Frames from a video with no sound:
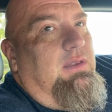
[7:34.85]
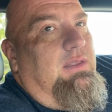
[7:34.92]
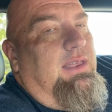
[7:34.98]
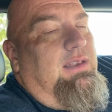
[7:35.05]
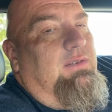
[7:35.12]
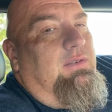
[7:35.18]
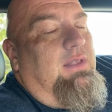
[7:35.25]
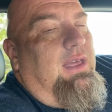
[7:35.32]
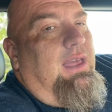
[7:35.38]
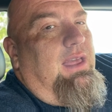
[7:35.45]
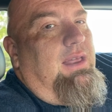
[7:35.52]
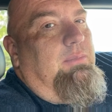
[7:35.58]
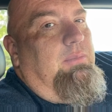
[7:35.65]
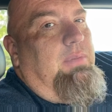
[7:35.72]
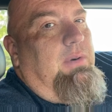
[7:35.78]
Thanks for the
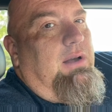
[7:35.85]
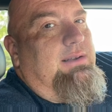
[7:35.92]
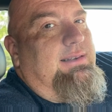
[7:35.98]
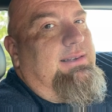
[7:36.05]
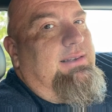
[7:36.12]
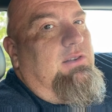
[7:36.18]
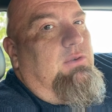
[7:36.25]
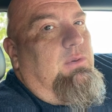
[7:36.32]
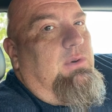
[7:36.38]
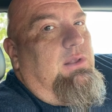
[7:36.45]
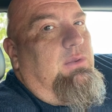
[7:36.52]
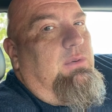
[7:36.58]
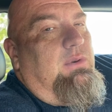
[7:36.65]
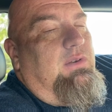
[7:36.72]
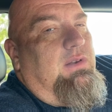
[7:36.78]
eight bucks and
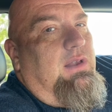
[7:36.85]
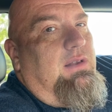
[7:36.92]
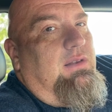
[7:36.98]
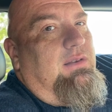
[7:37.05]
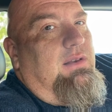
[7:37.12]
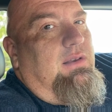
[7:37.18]
23 cents